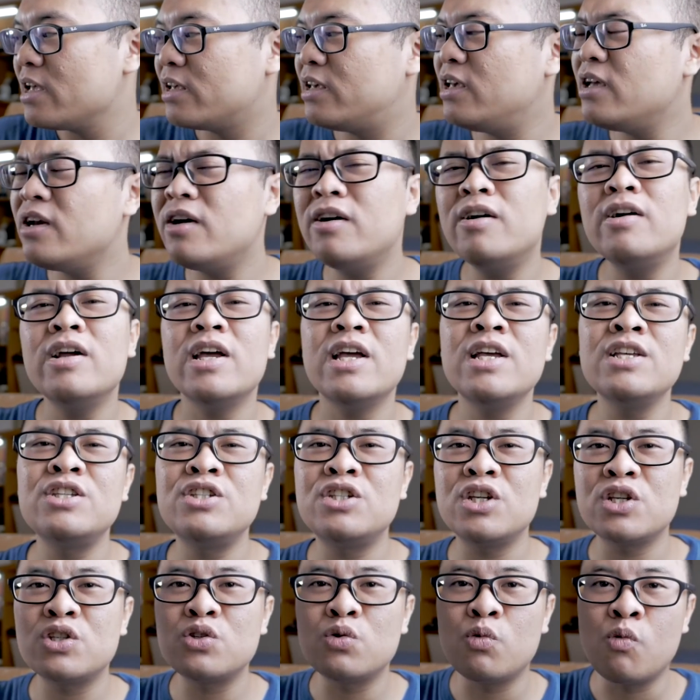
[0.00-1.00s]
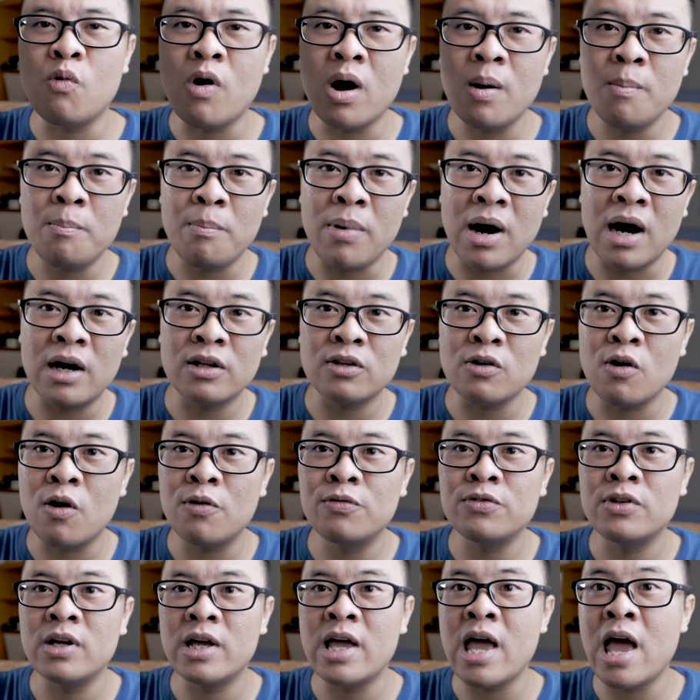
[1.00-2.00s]
Gear is just one part
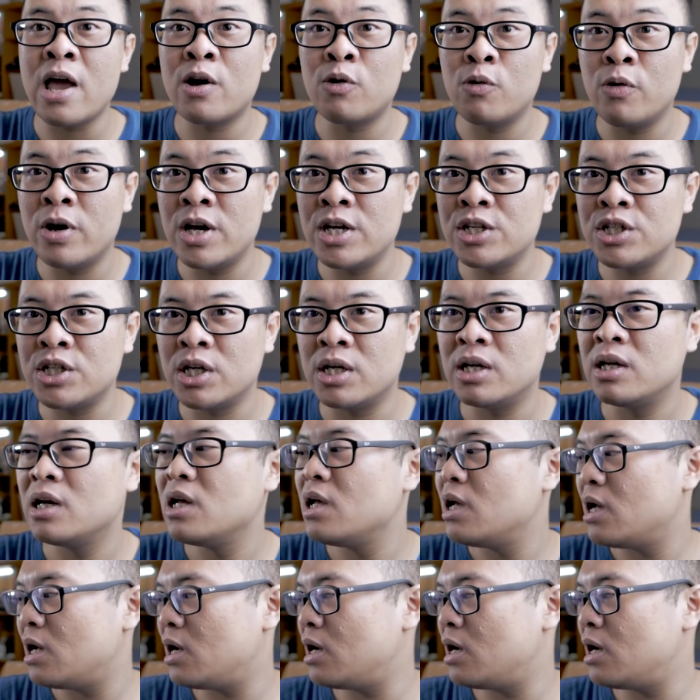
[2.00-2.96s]
of the equation.